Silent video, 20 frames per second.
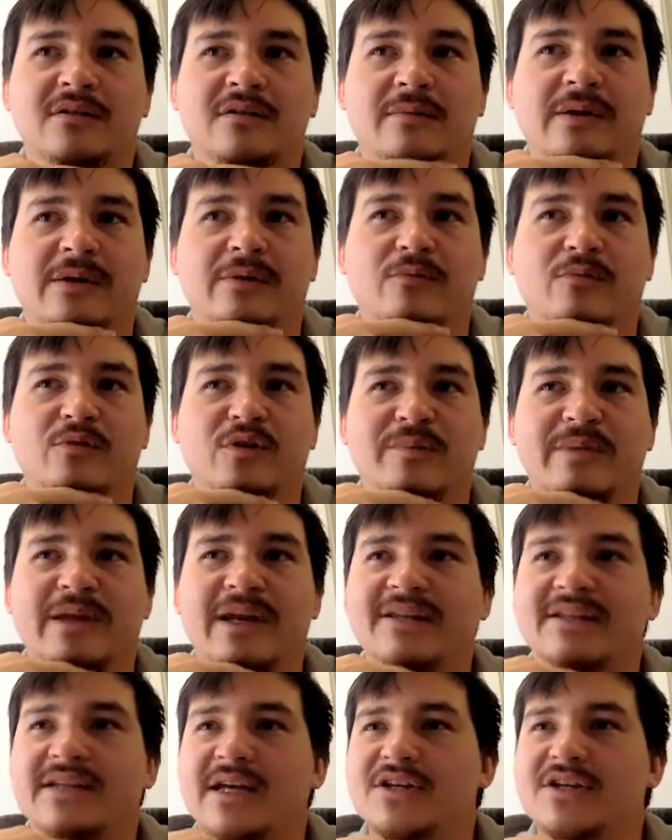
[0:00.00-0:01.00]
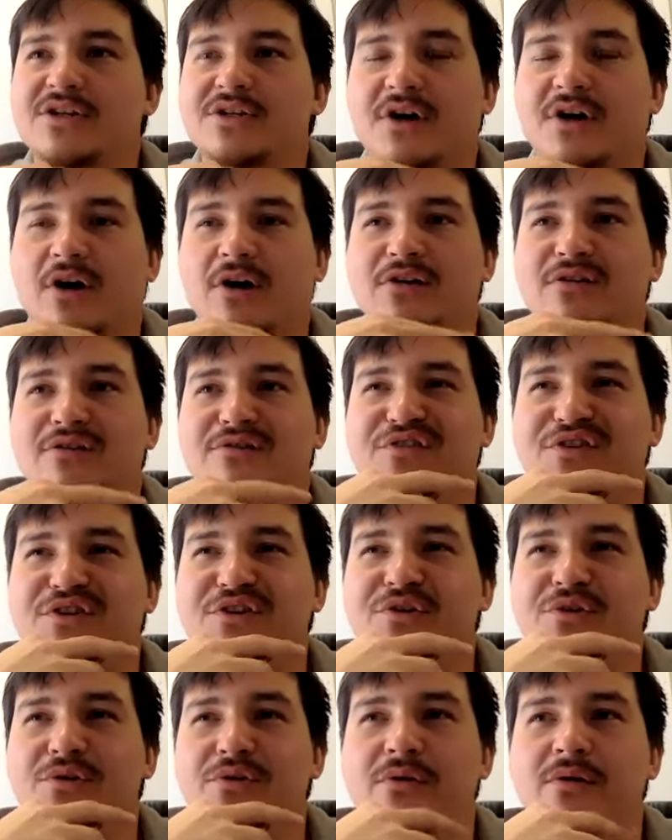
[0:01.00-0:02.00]
with meditation, all of
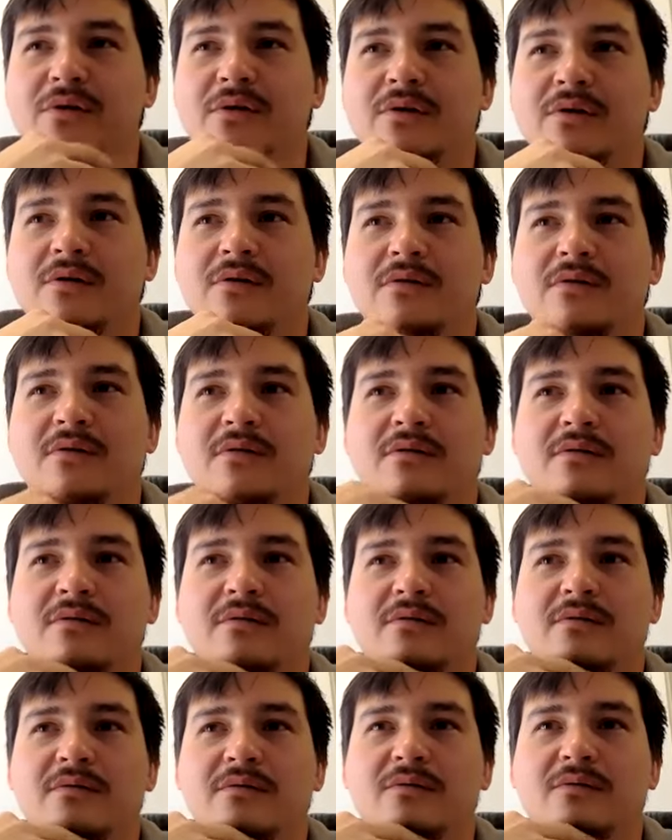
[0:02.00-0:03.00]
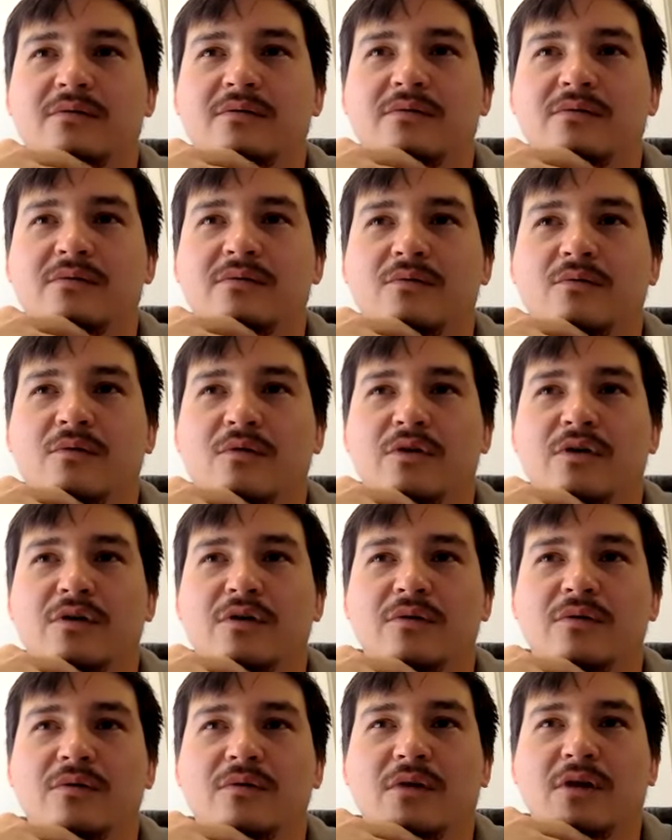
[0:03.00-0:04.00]
you
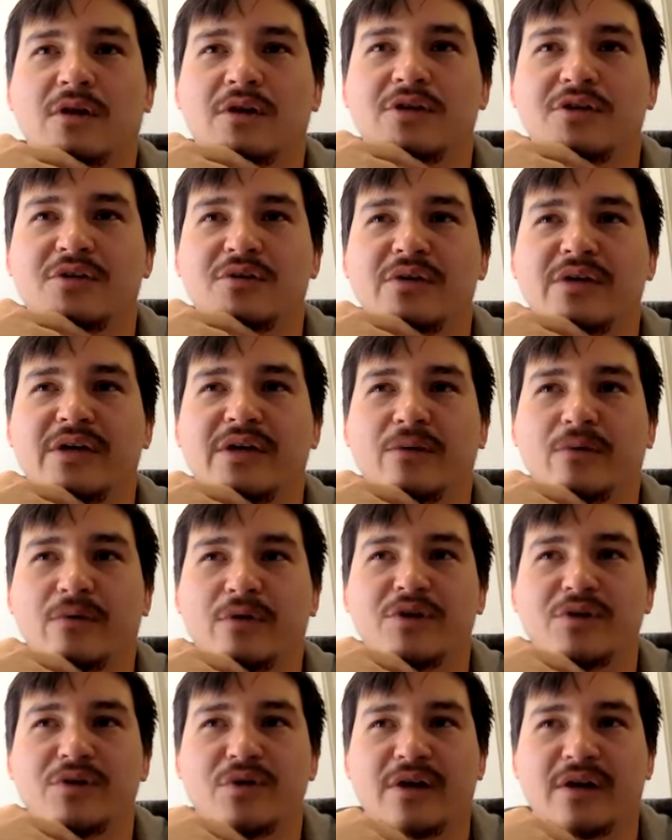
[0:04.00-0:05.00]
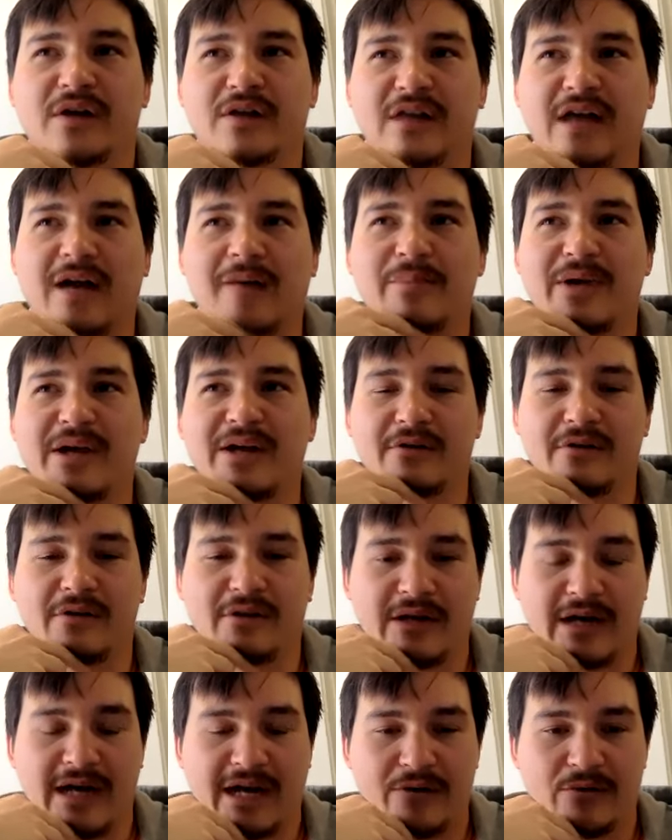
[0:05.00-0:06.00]
we're doing a lot better
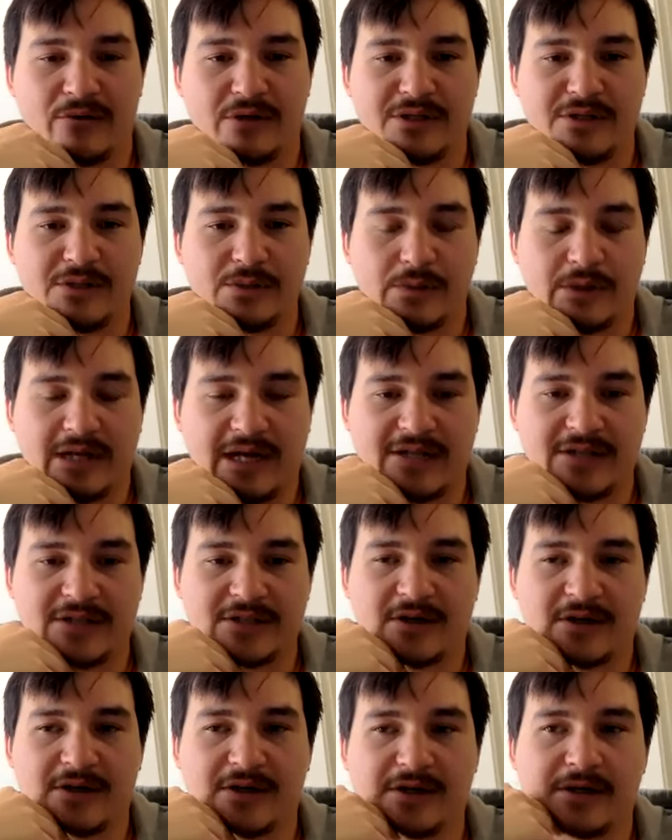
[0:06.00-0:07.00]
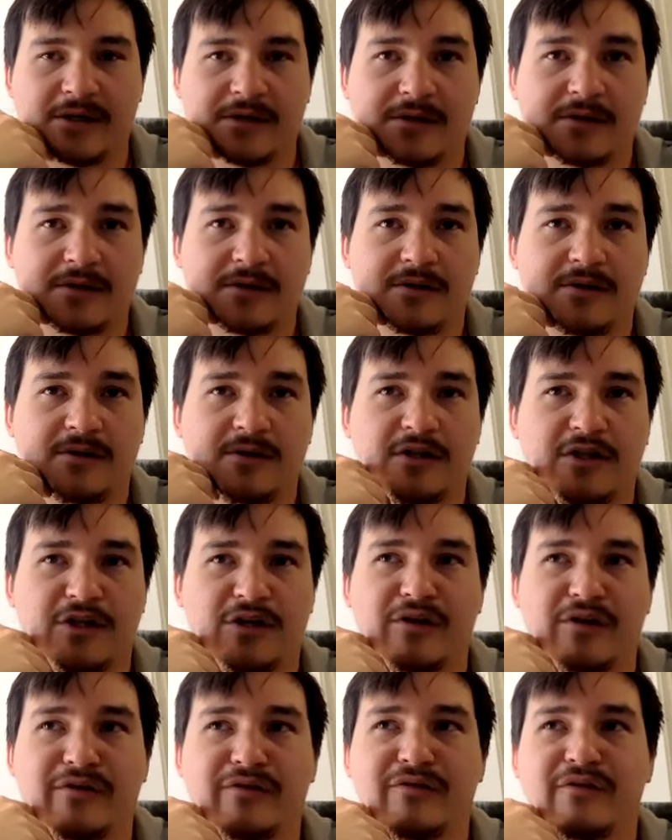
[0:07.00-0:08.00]
than I was when I started.
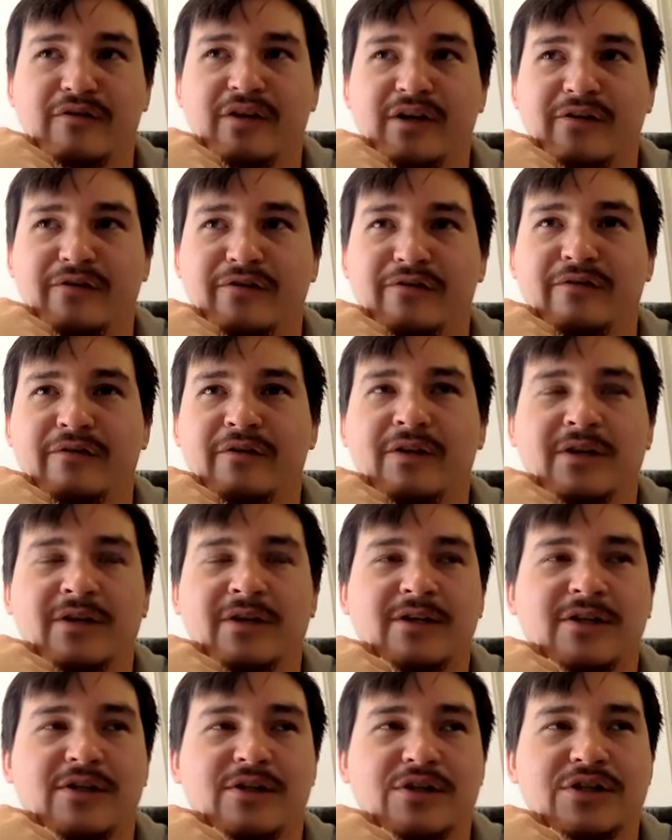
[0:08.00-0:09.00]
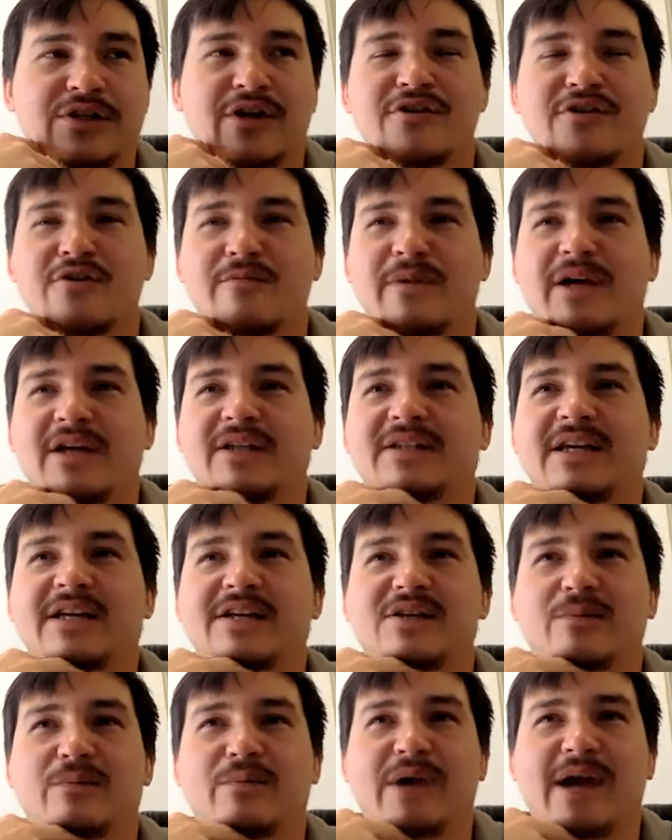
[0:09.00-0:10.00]
If you started your
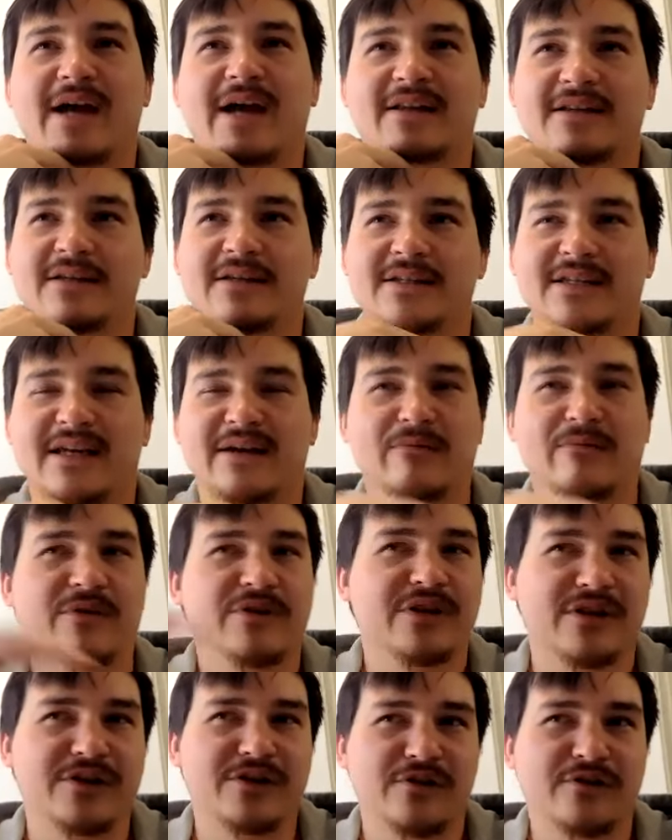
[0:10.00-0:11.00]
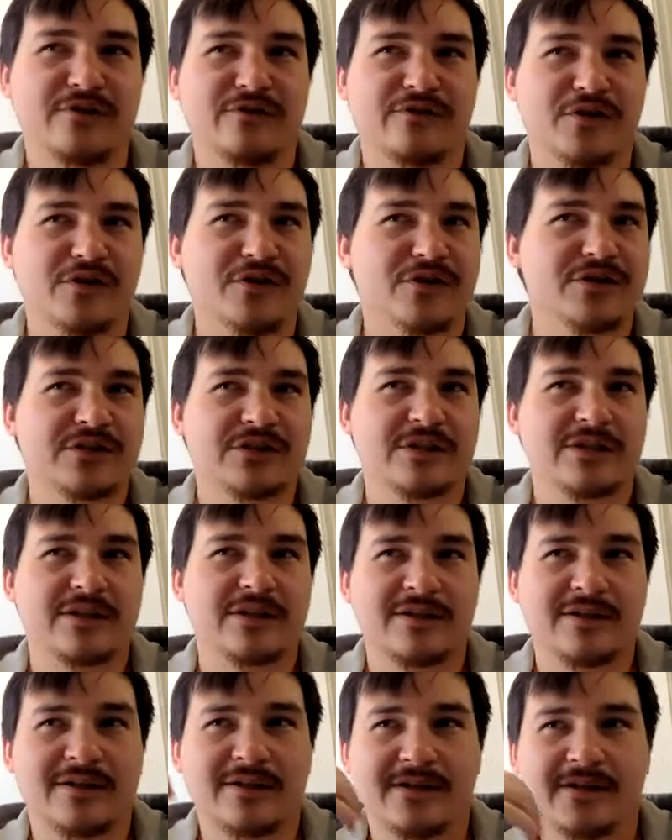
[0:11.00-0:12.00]
meditation practice and within your first
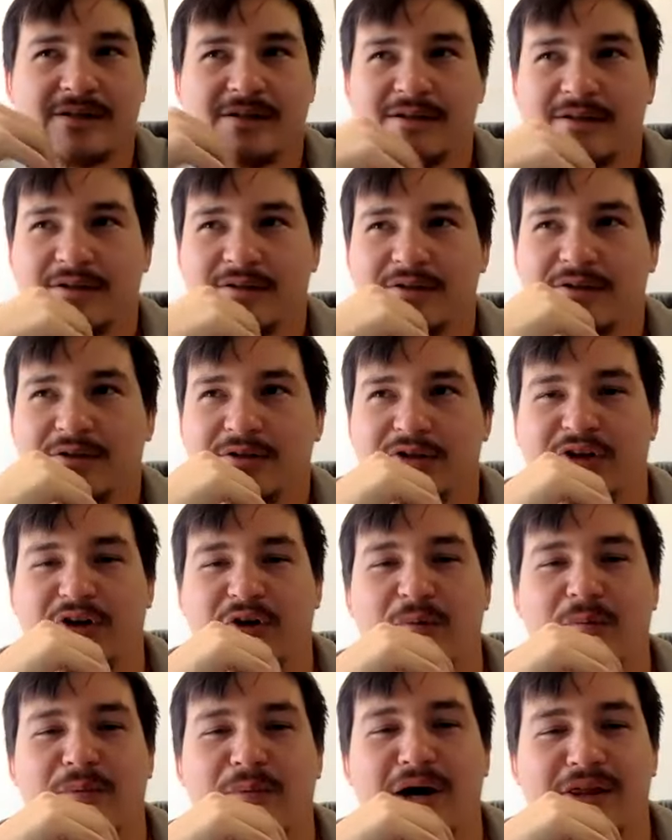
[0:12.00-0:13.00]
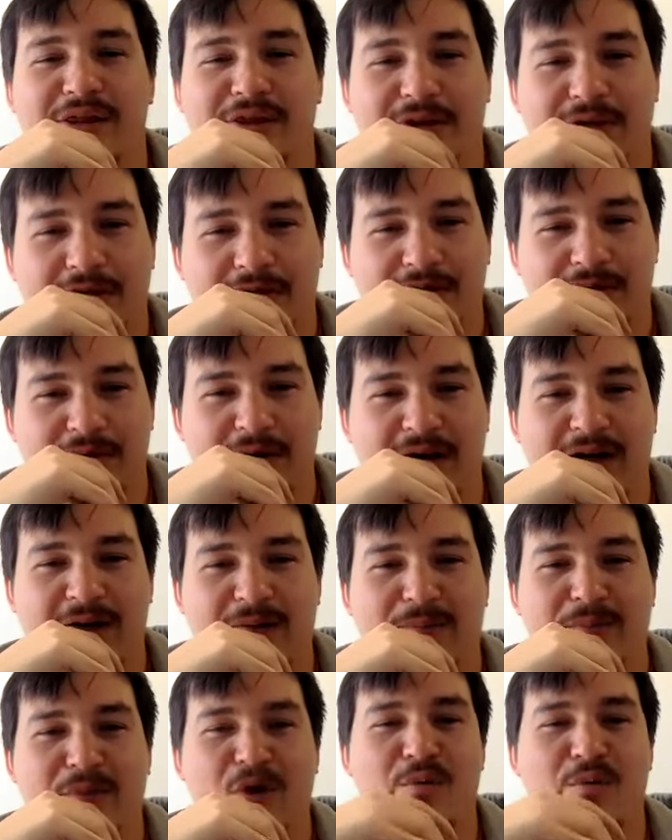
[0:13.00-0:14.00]
month you had a